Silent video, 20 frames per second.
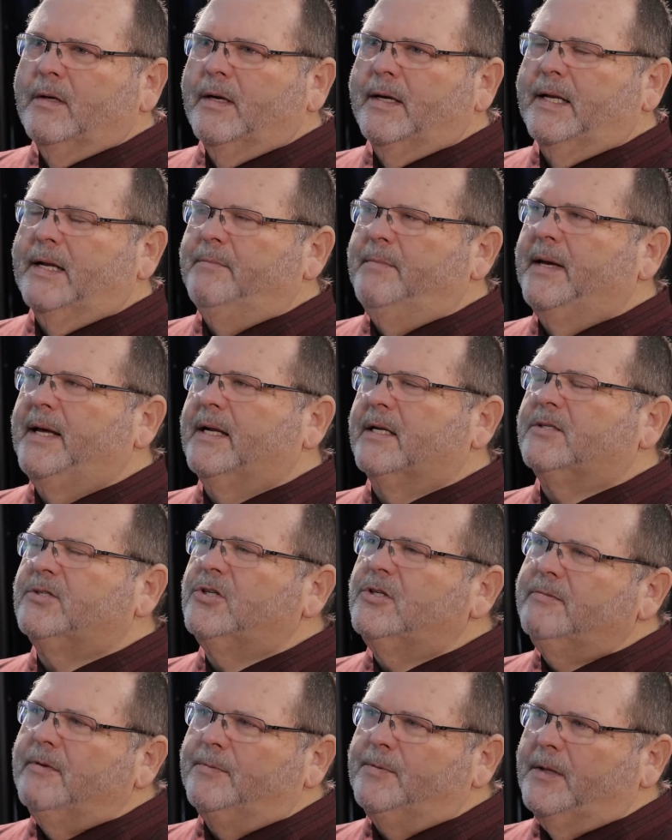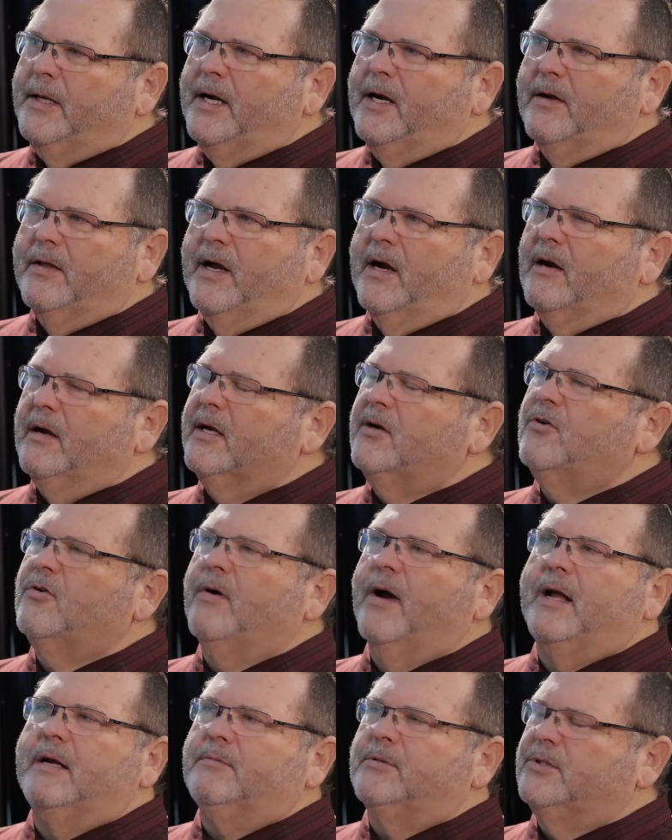and I met a tuba player there,
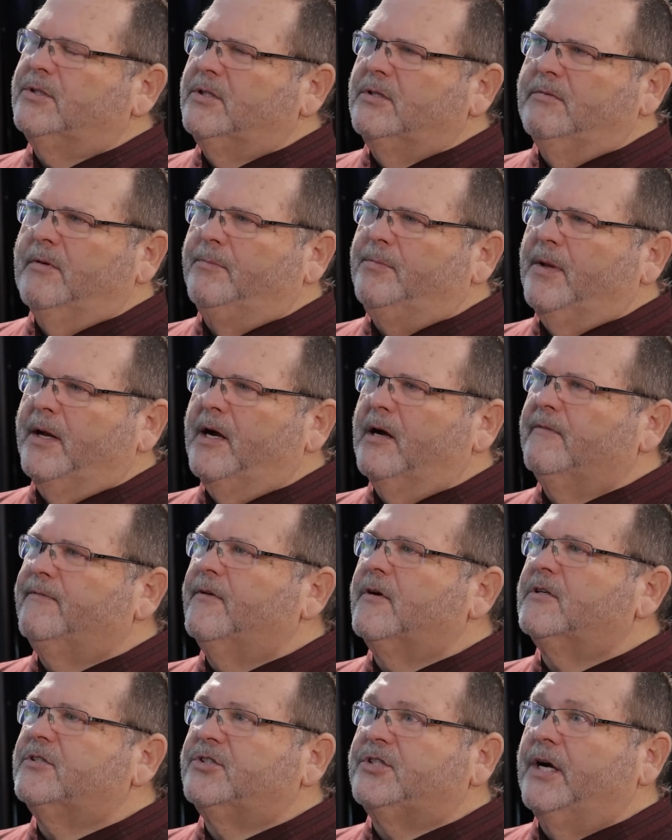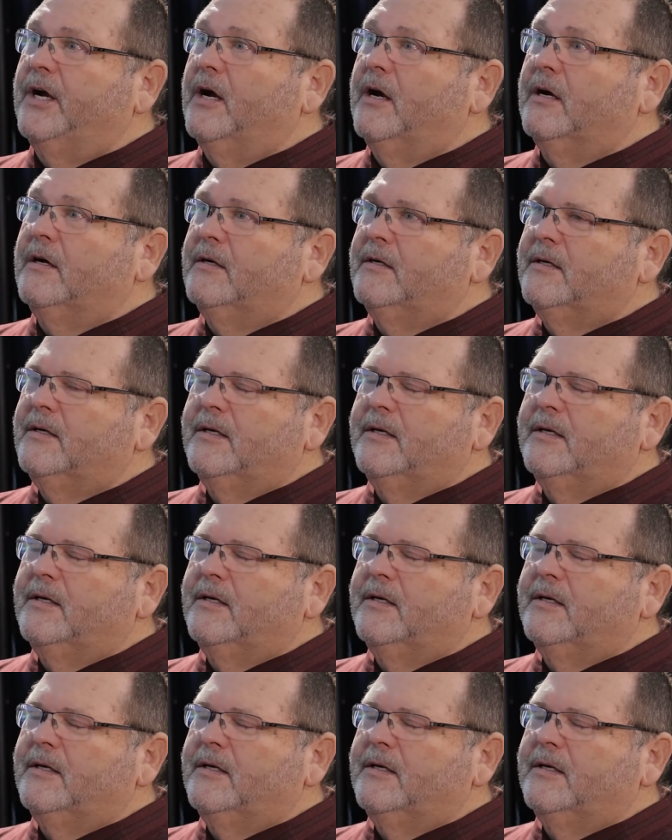incredible tuba player, first chair,